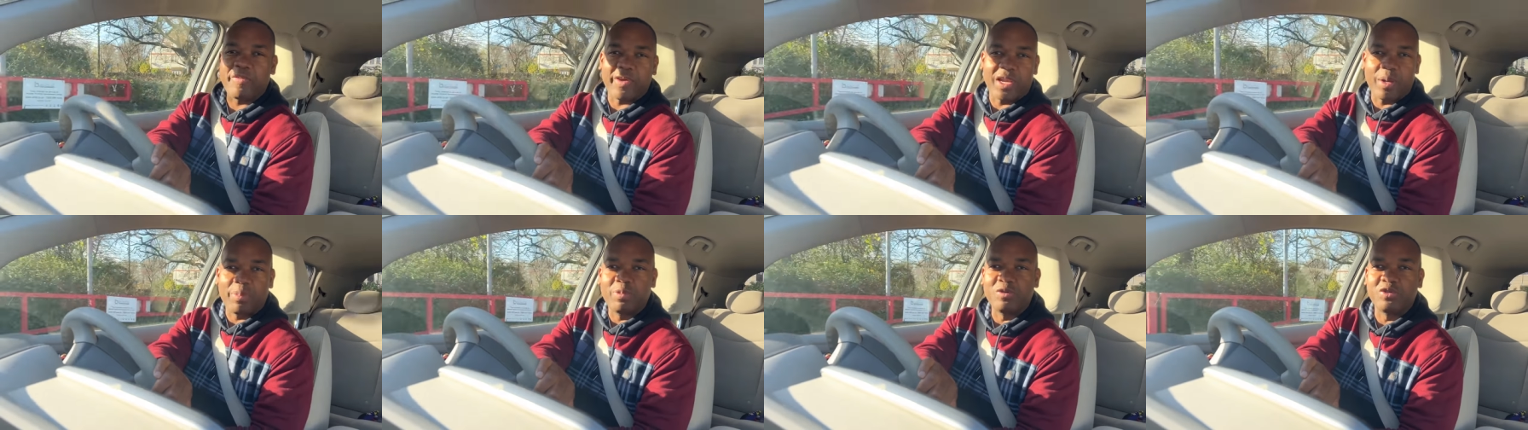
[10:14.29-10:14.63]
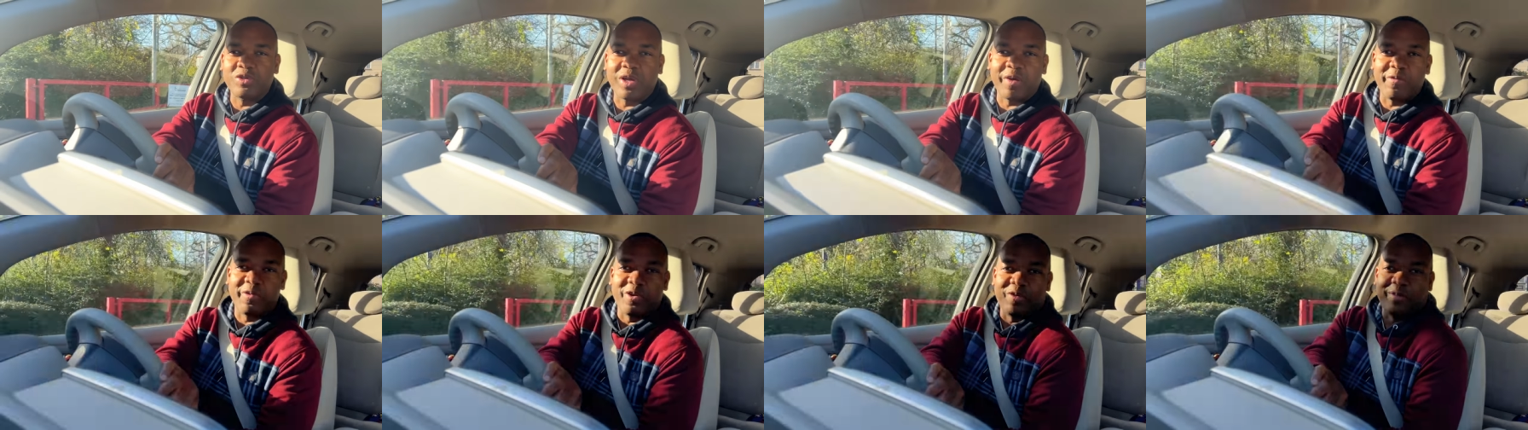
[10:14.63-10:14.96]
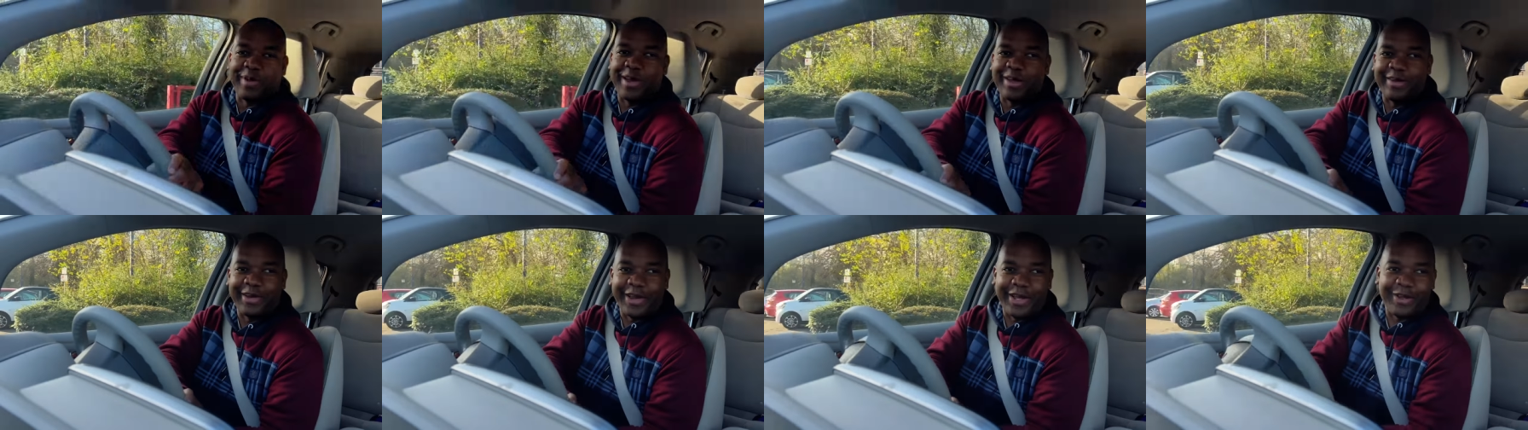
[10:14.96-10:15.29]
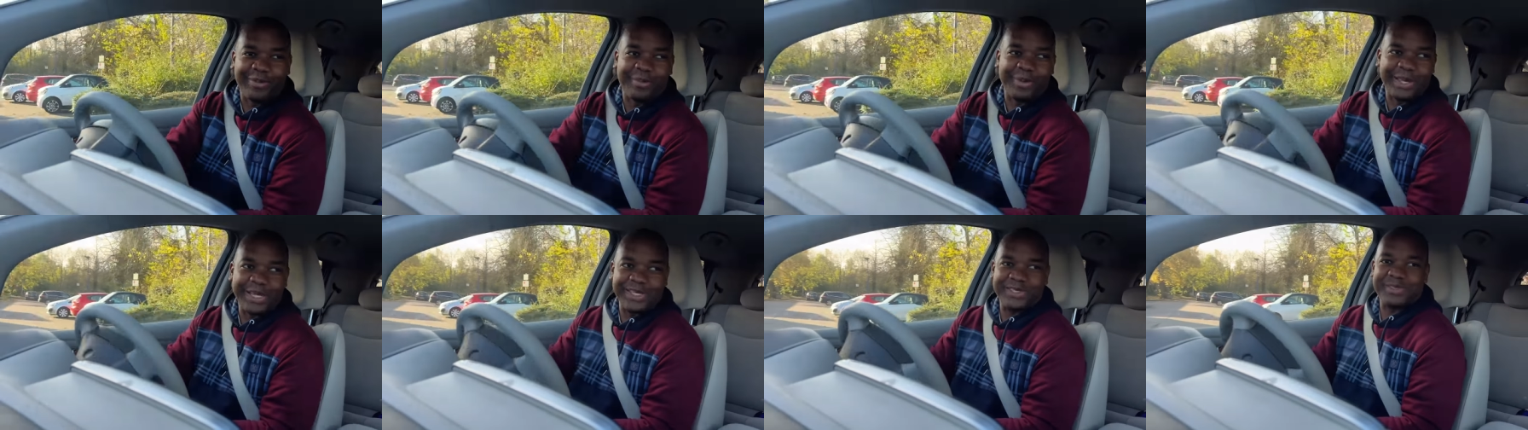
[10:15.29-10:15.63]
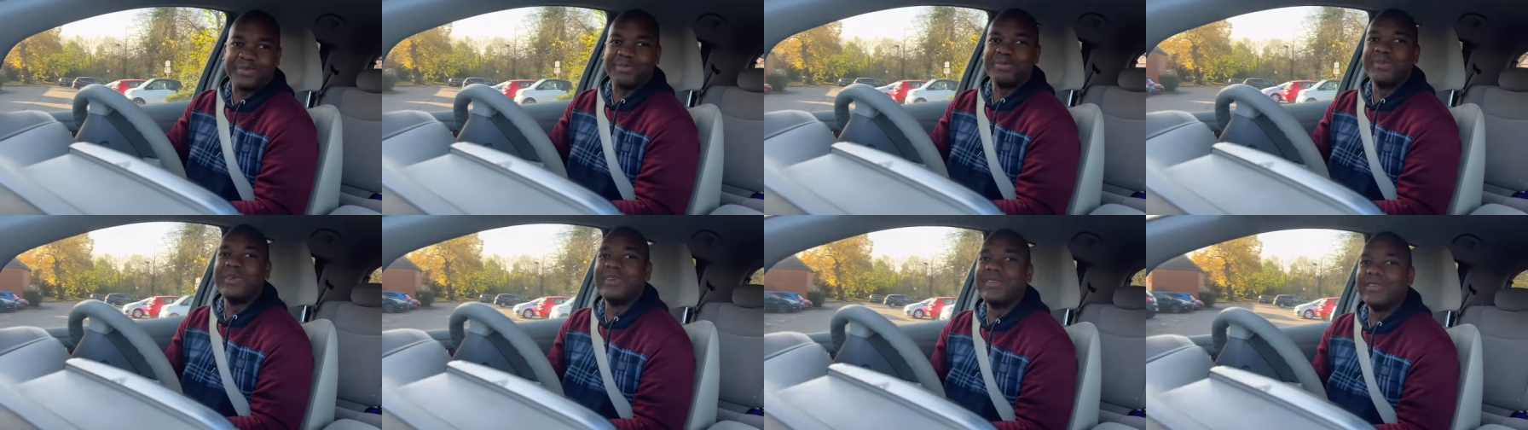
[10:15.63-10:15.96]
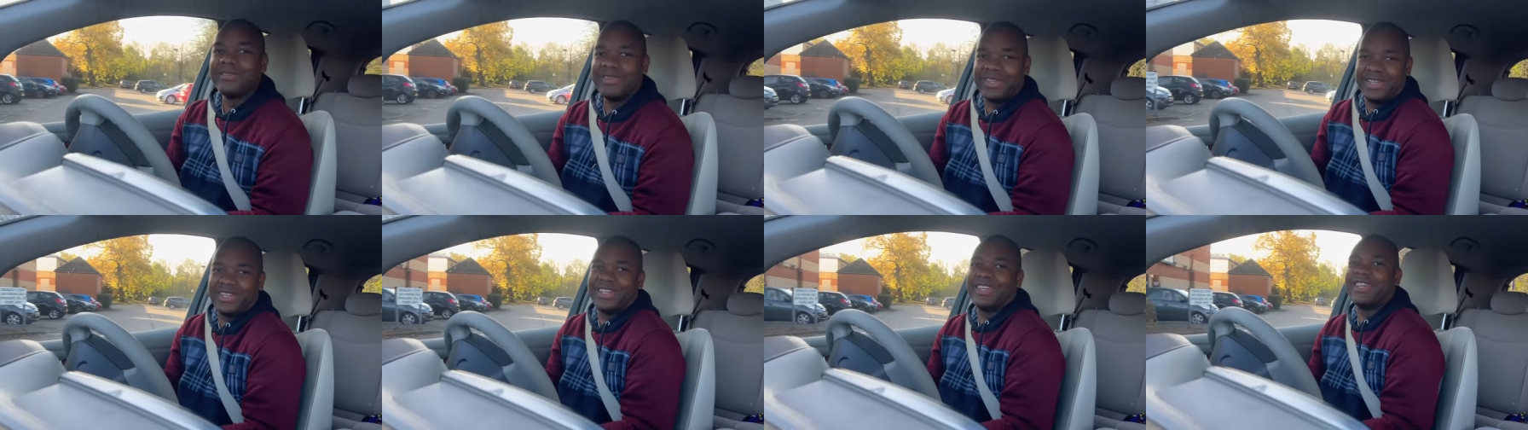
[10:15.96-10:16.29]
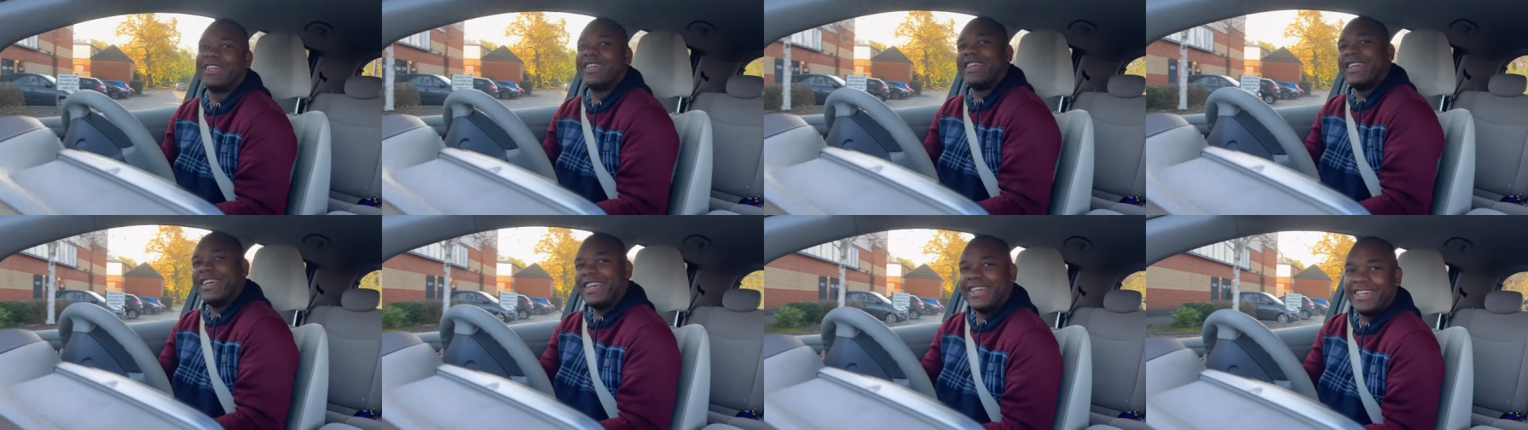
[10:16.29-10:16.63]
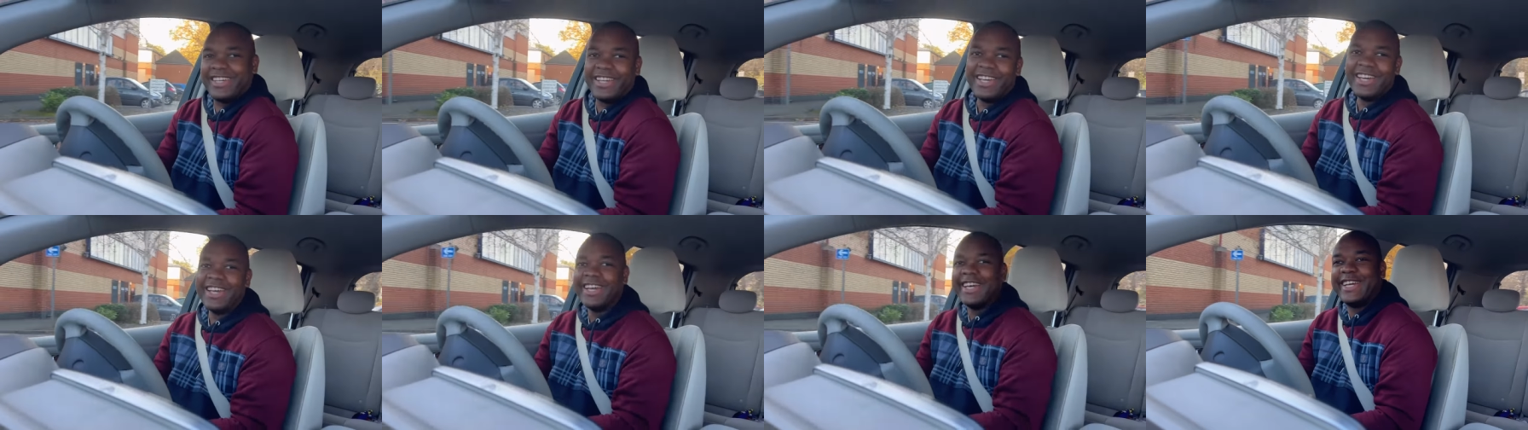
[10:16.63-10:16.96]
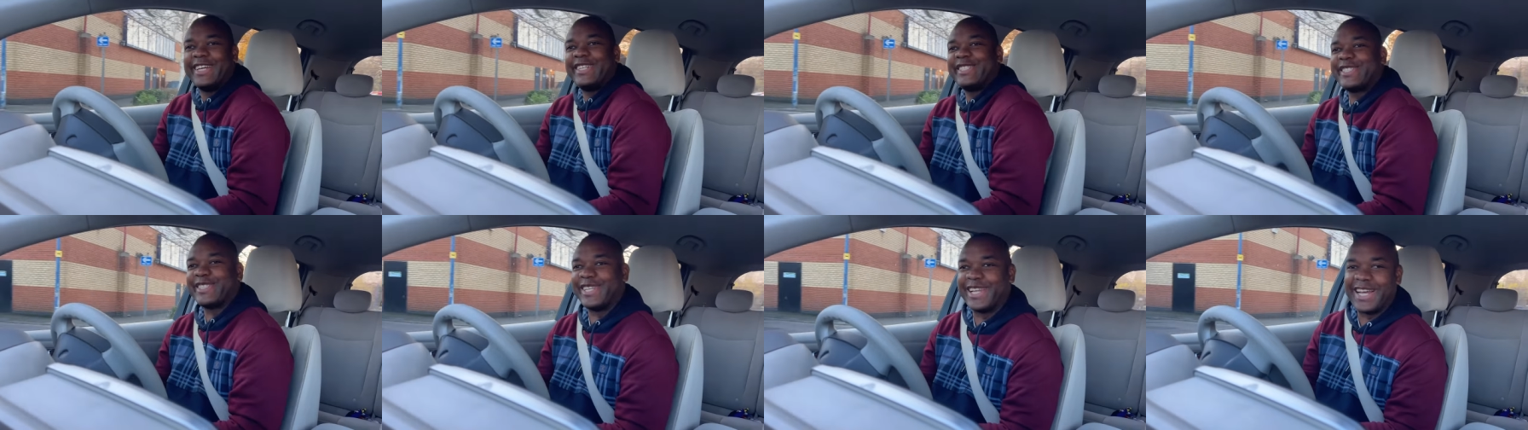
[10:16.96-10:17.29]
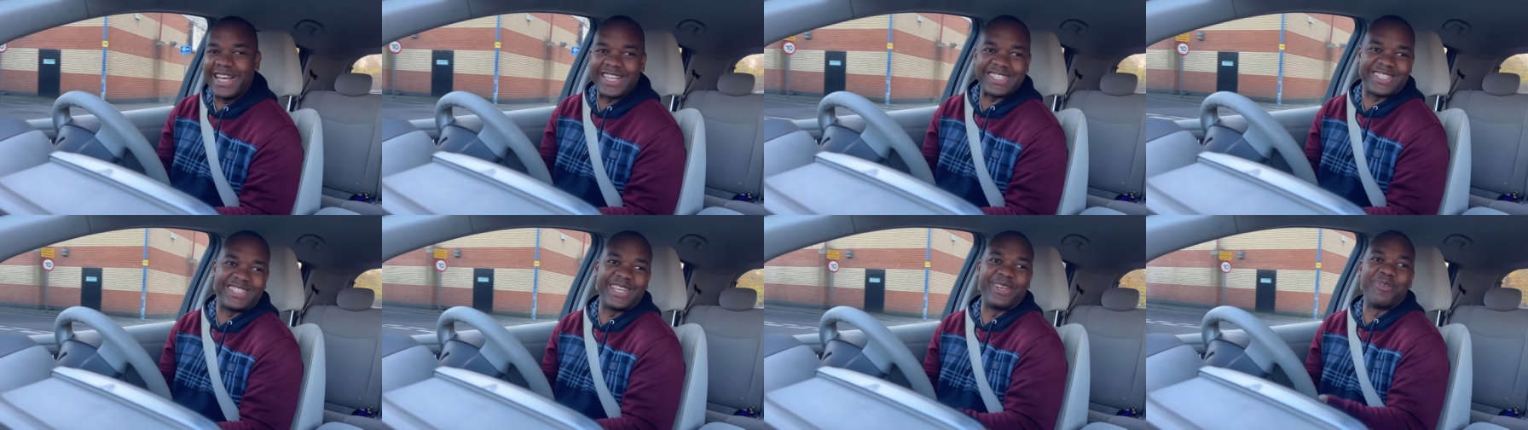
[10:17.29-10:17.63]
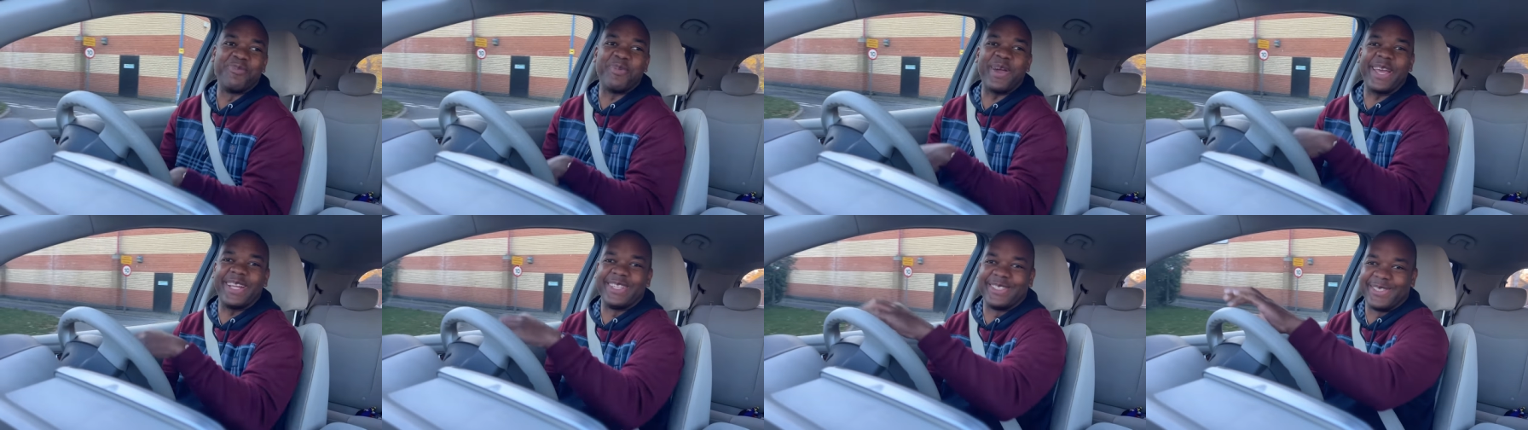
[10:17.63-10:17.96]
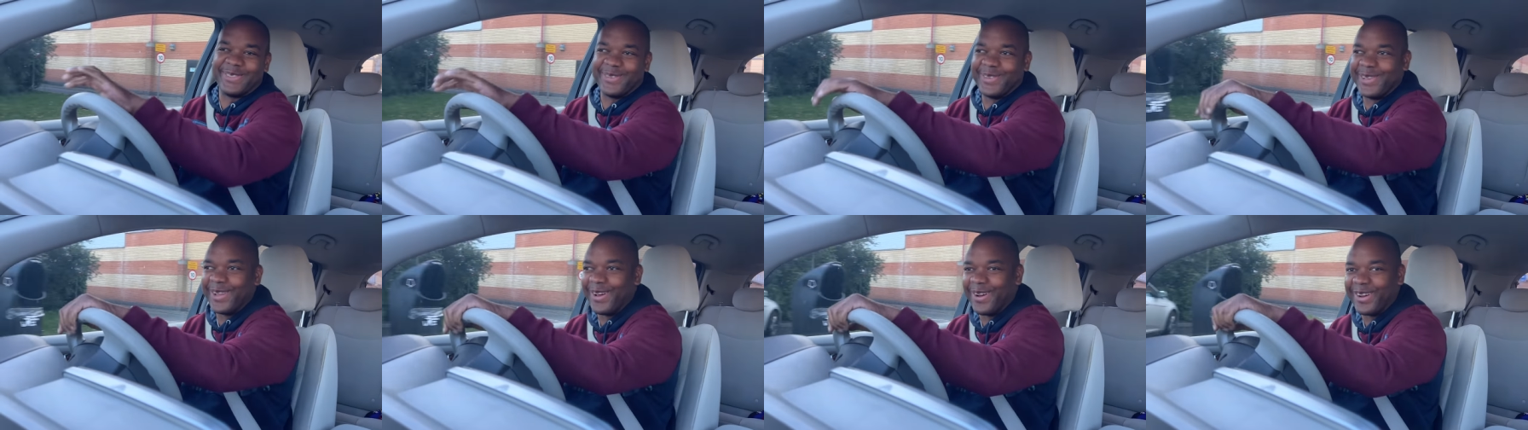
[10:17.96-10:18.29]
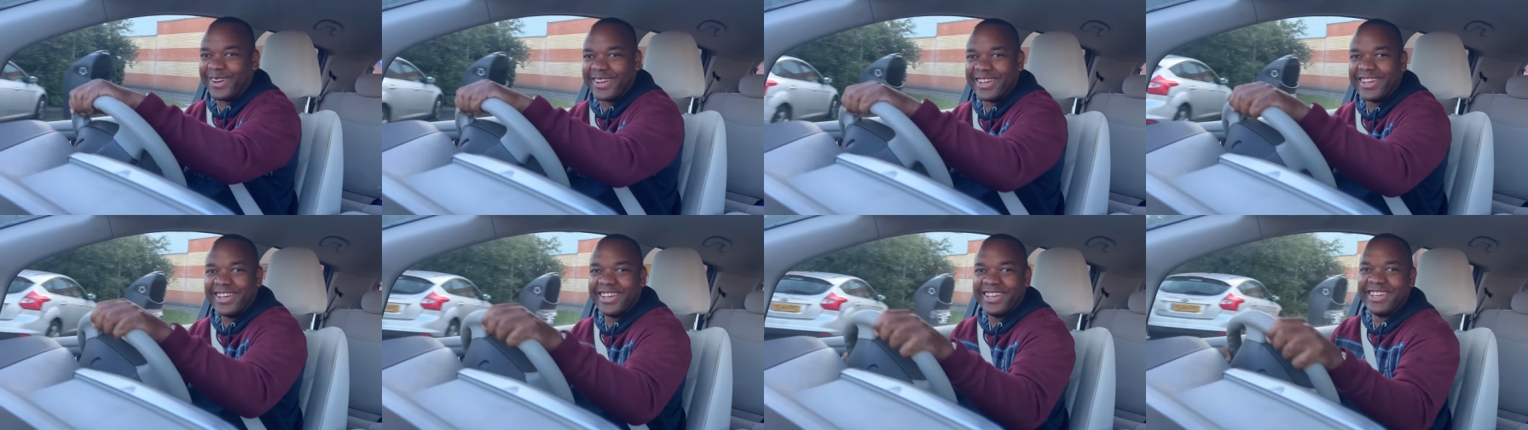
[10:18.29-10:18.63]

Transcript: fed up of driving around now. It's it's lasting way too long.